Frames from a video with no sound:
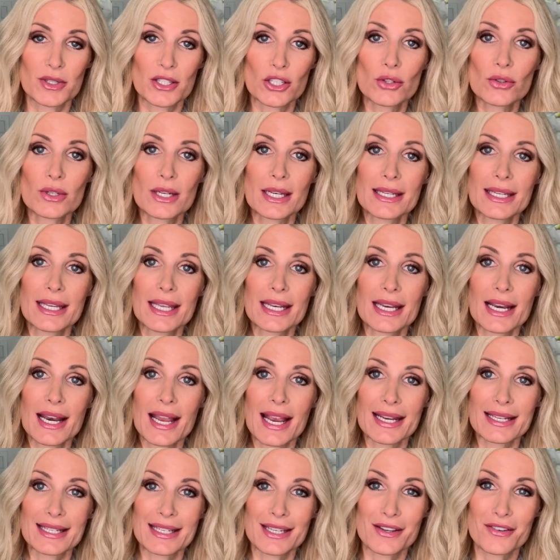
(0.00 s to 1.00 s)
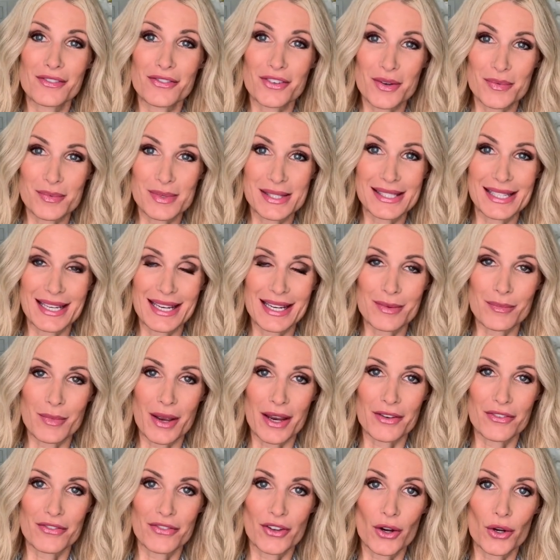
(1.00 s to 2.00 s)
but you can get an idea from seeing
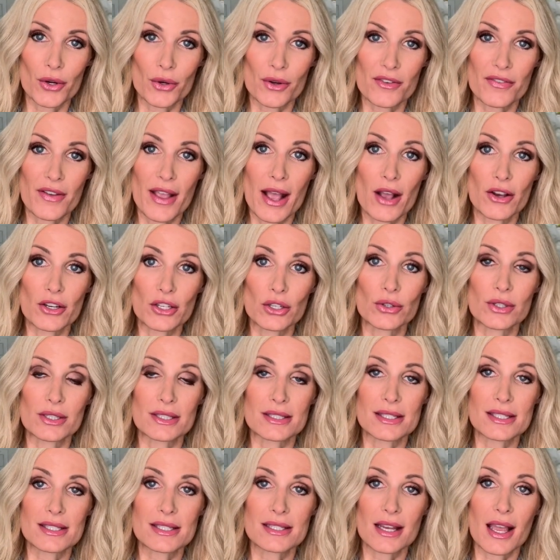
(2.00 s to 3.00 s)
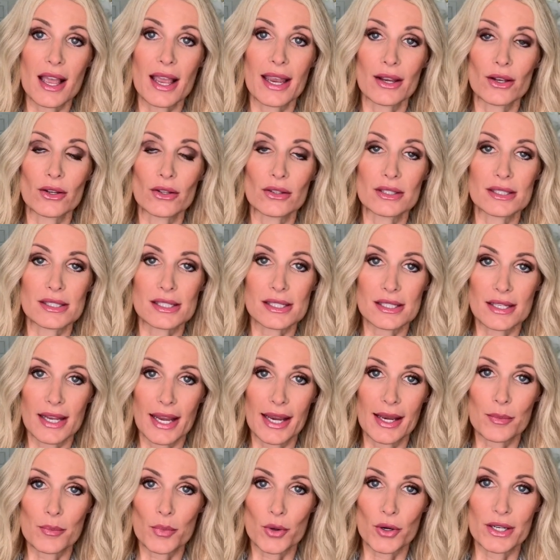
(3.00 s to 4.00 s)
my photo of how you could style a
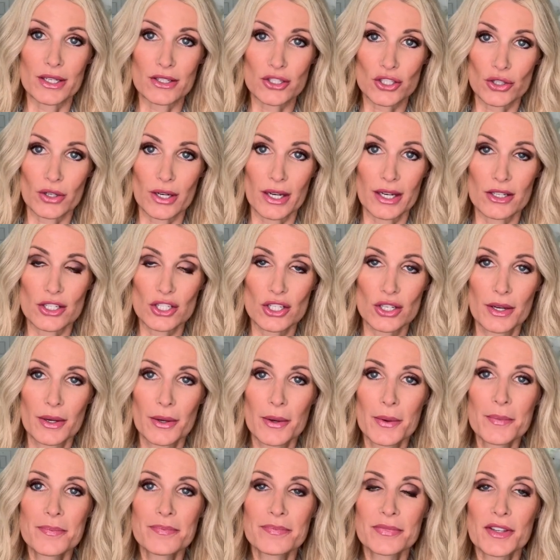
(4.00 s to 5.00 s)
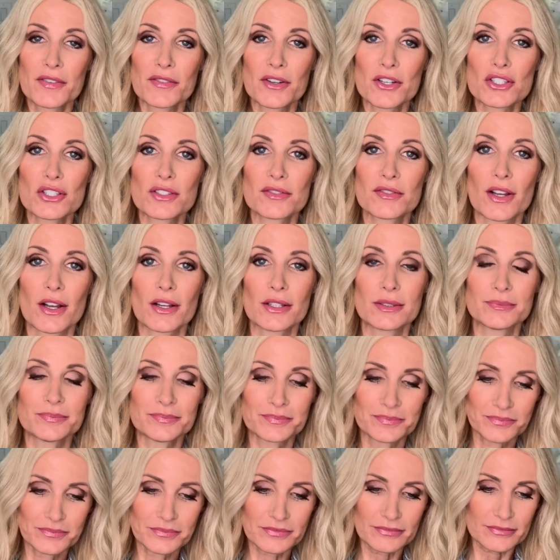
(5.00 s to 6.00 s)
snake print trench. First of
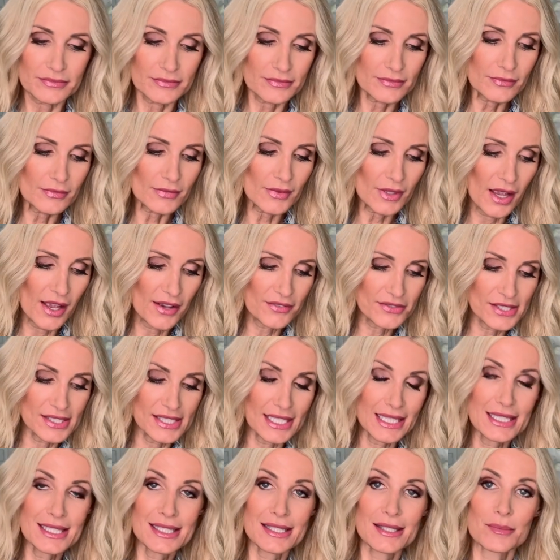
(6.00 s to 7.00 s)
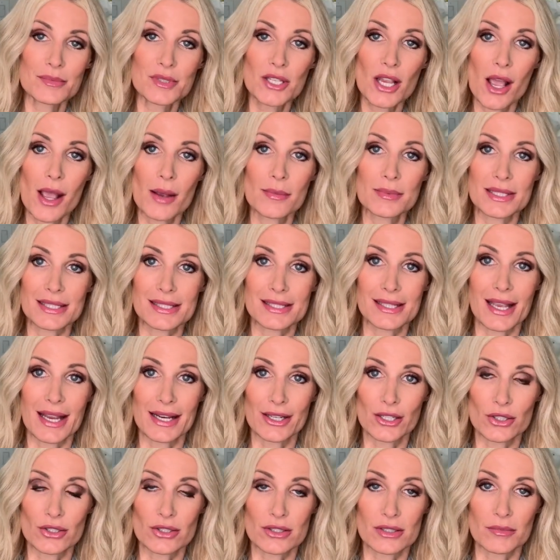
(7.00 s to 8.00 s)
all, I've seen some top
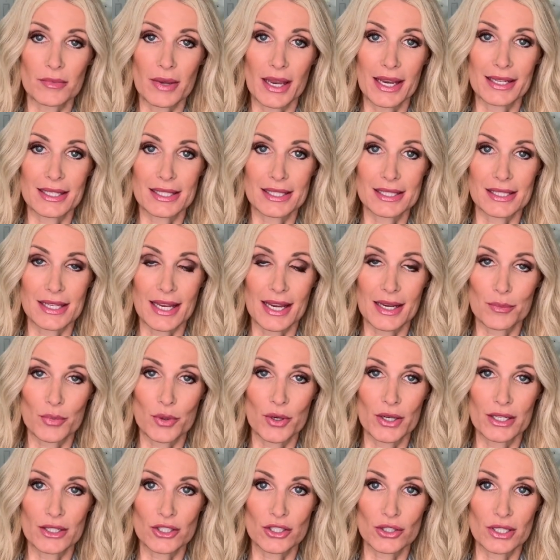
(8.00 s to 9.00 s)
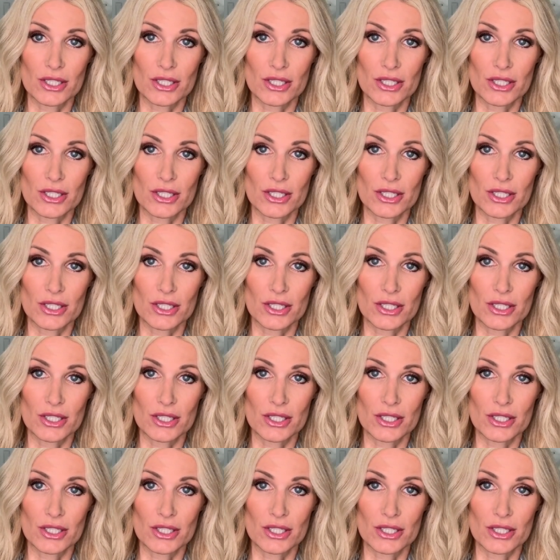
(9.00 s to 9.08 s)
designers make snake print